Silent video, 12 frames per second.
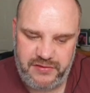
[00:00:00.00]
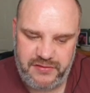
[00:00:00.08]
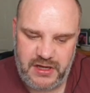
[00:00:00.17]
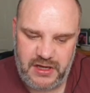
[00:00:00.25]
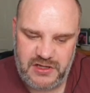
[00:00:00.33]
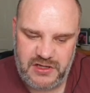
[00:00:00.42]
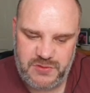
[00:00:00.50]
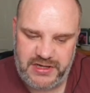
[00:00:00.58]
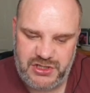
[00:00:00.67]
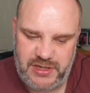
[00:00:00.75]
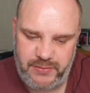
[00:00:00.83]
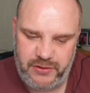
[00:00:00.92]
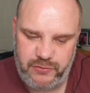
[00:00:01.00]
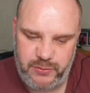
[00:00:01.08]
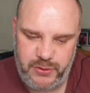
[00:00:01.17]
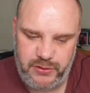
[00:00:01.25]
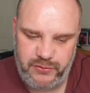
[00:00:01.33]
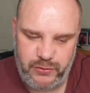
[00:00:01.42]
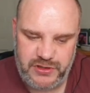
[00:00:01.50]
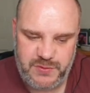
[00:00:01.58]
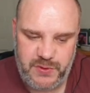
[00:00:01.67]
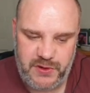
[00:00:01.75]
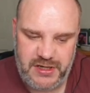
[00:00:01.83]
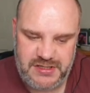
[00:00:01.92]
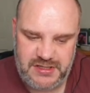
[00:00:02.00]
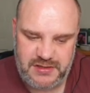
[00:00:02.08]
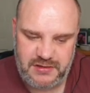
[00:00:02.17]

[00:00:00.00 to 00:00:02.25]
cast by this champion is removed or expires,